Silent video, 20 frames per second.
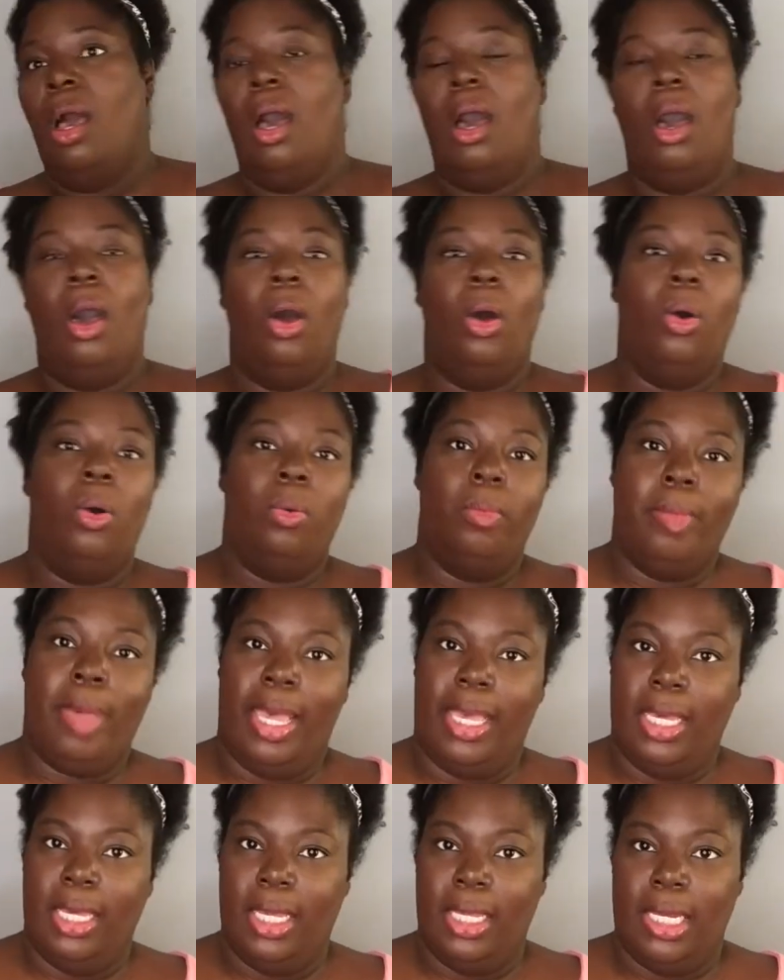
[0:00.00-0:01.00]
Oh my
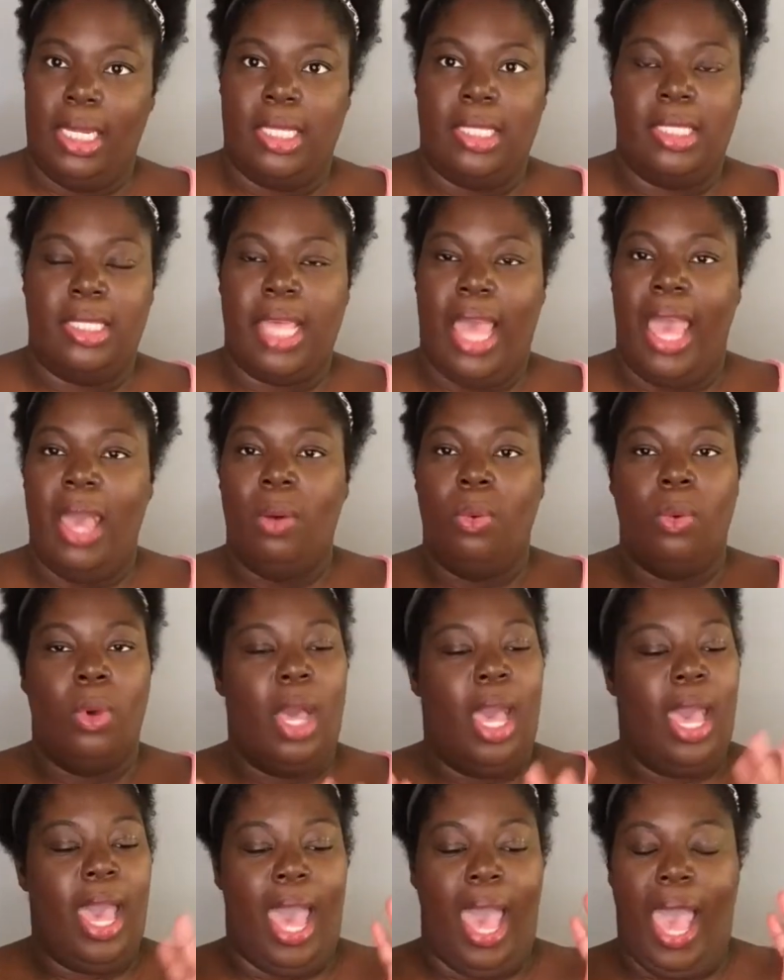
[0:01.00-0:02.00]
goodness, that
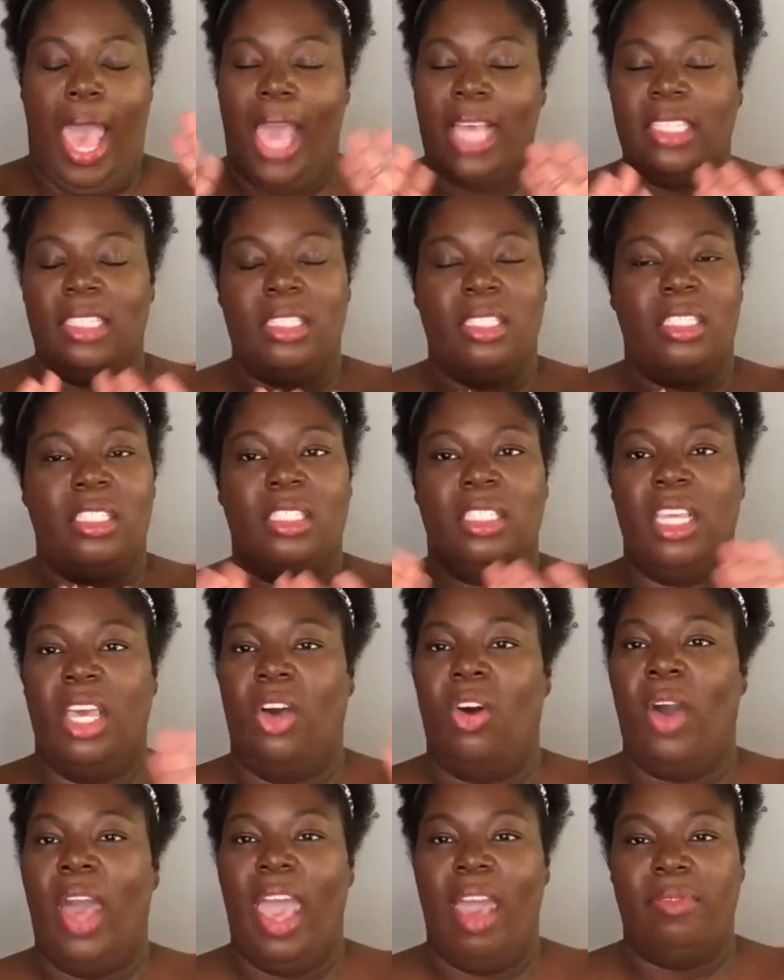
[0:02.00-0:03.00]
I
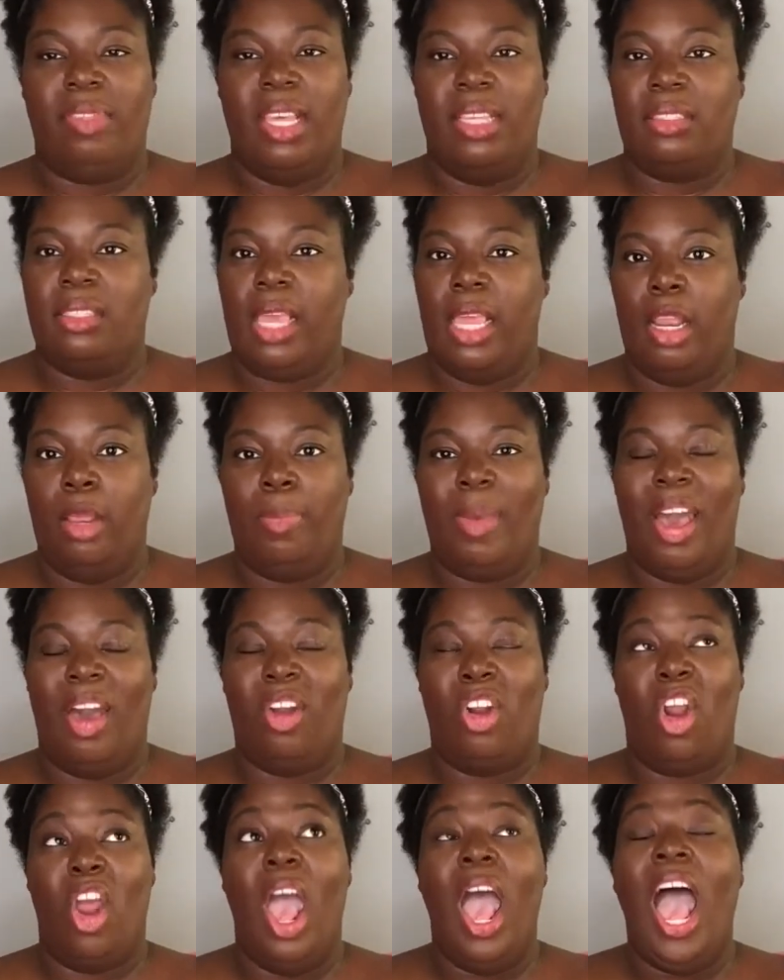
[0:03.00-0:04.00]
still have that setting
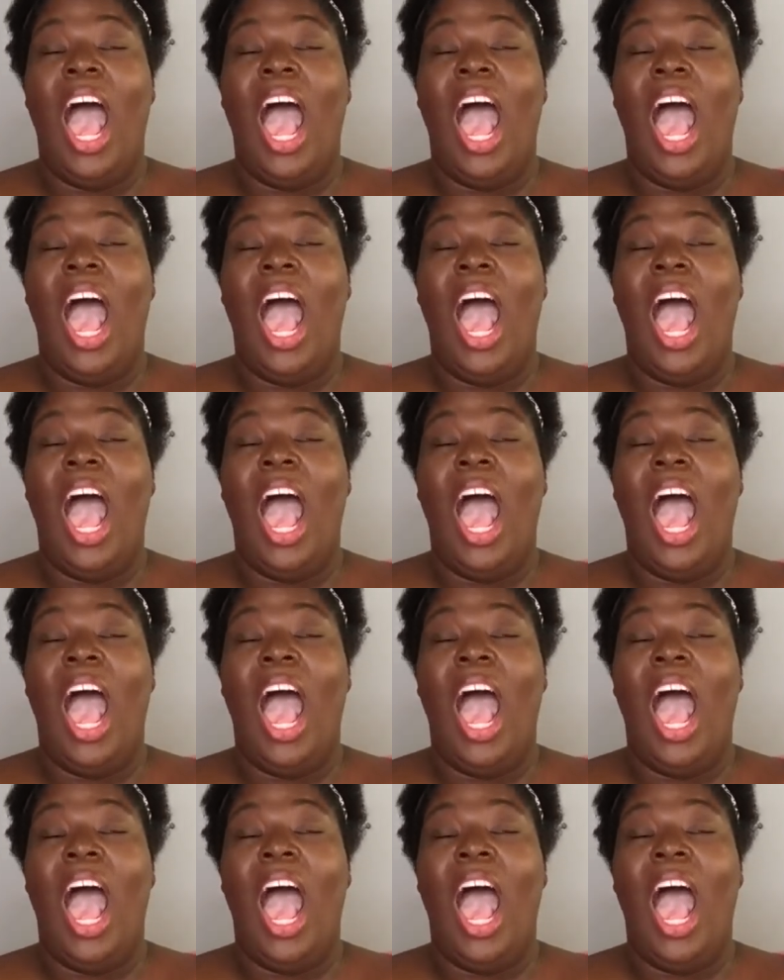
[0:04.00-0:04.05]
powder.